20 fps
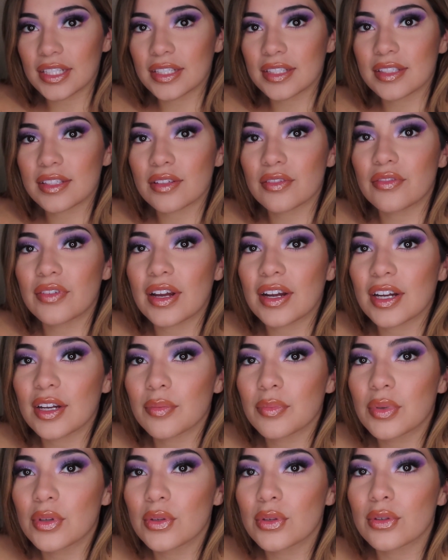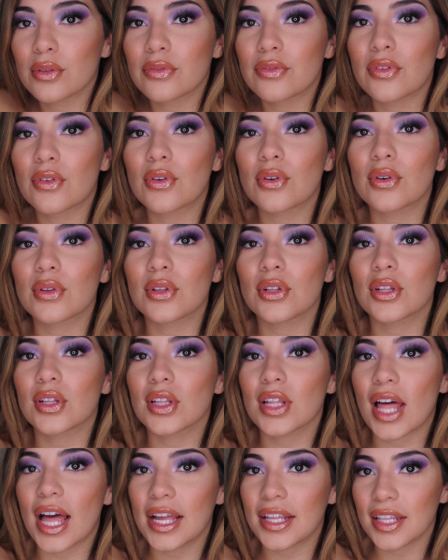It's a very beautiful
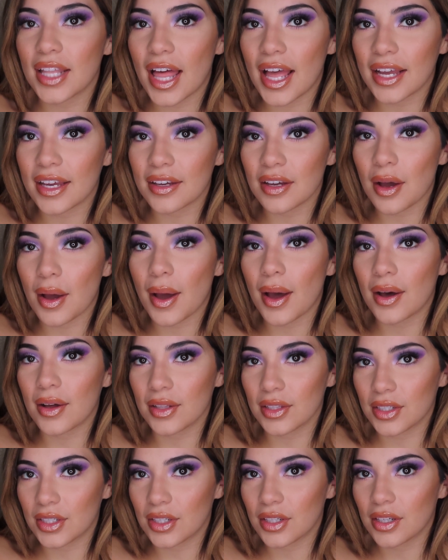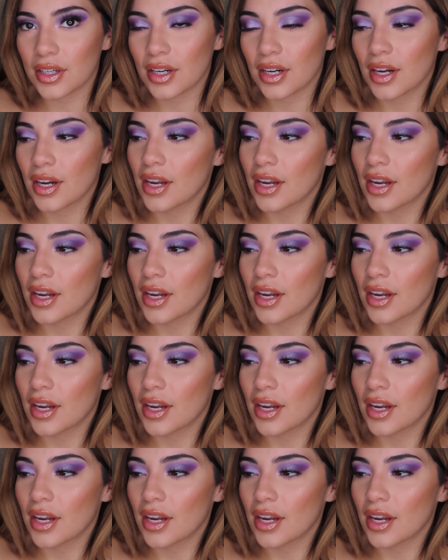lilac color.